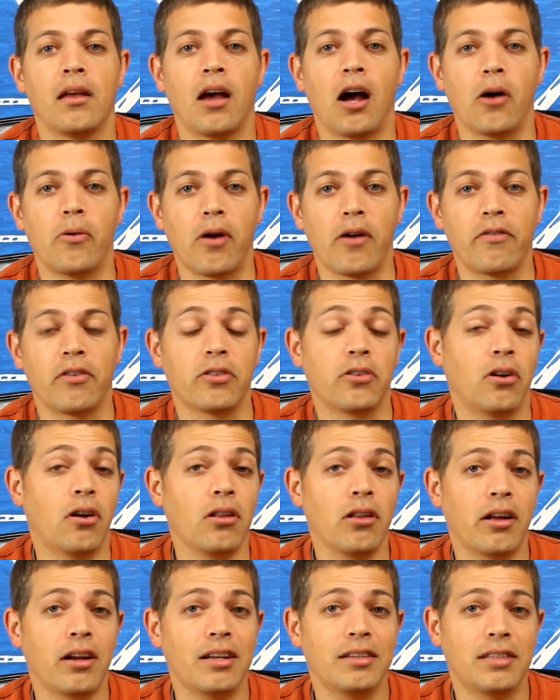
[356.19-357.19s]
However, there
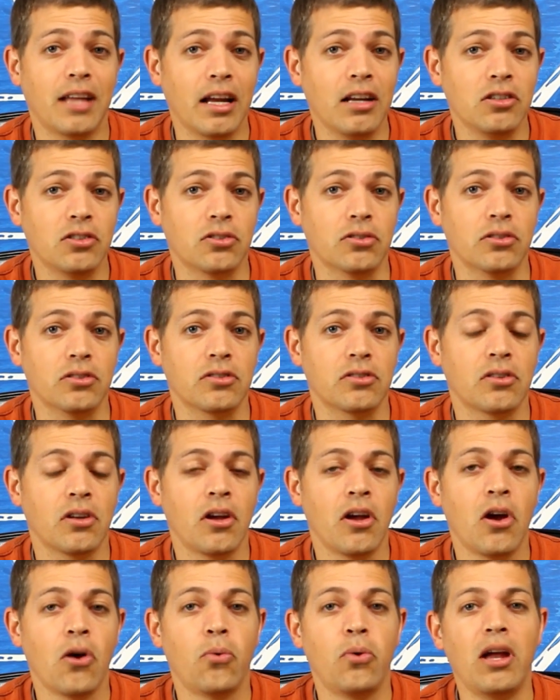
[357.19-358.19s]
are a lot of dangers.
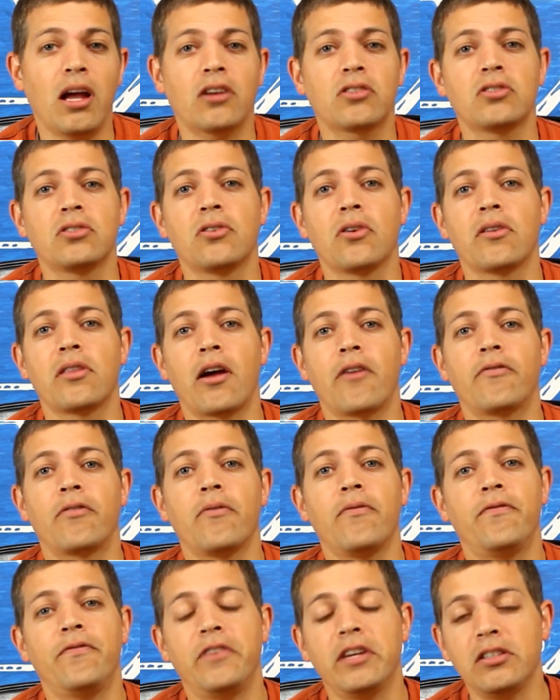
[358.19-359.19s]
We actually know that
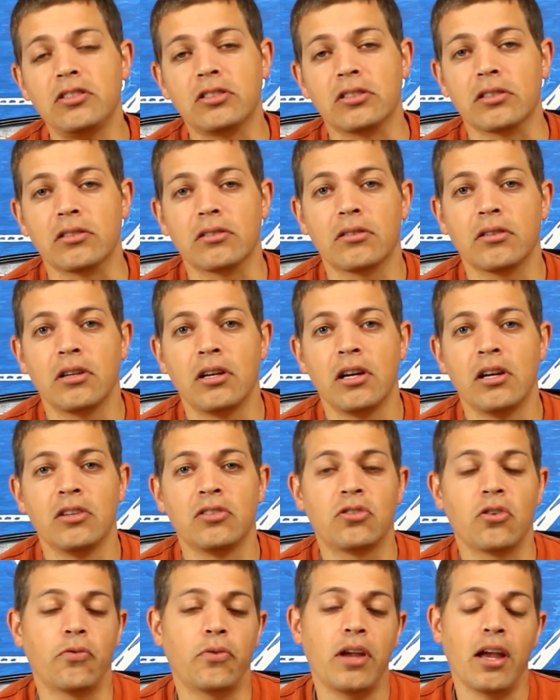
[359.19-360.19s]
from fission.
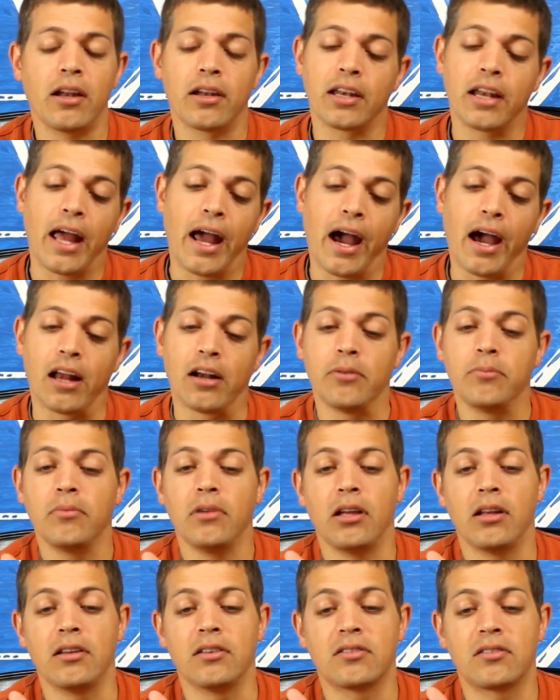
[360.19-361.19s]
So if we had an atom,
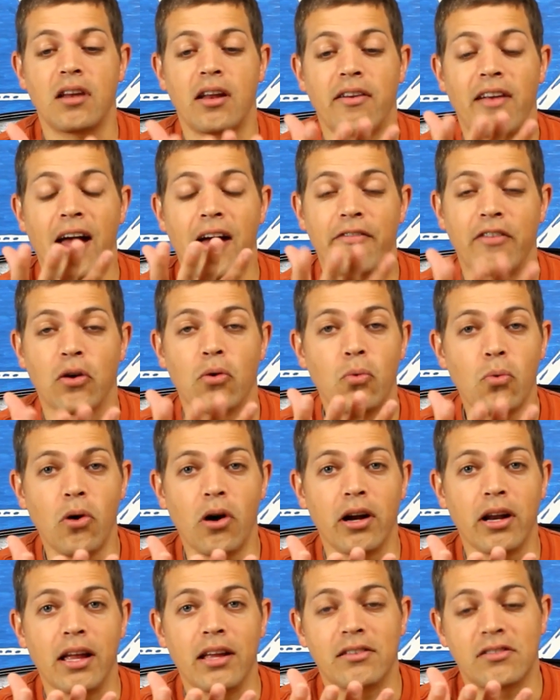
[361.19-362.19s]
and instead of having
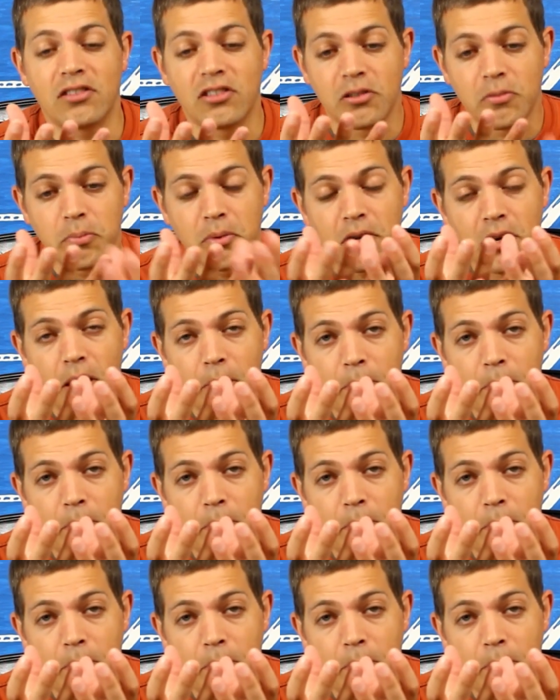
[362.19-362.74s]
one, it's split